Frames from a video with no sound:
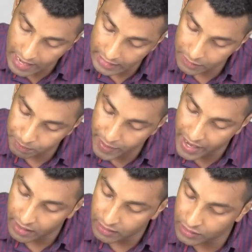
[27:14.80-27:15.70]

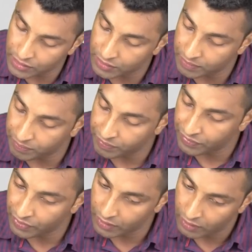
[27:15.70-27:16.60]
taxpayers'
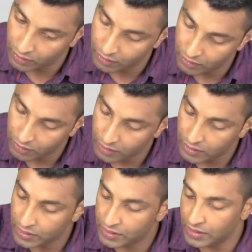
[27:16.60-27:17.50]

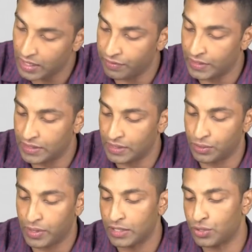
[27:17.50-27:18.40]

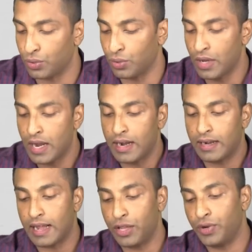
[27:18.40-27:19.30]
services. Okay, so
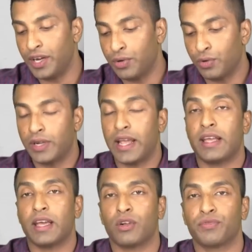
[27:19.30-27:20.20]
you need to
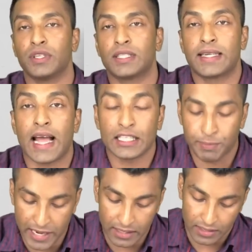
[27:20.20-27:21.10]
take care of this
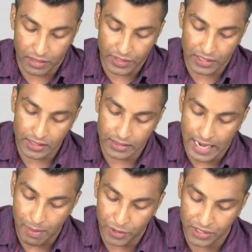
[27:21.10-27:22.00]
taxpayer services.
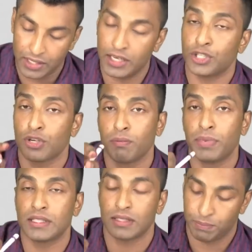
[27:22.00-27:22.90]
10%
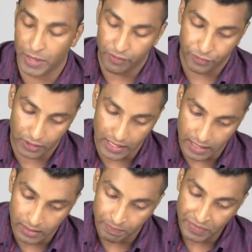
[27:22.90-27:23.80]
should be spent for
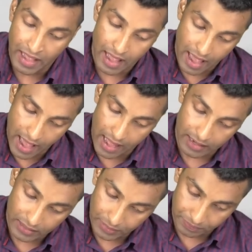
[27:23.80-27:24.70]
that,
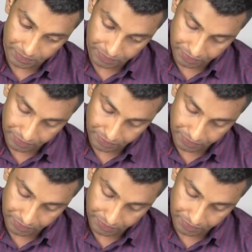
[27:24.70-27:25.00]
and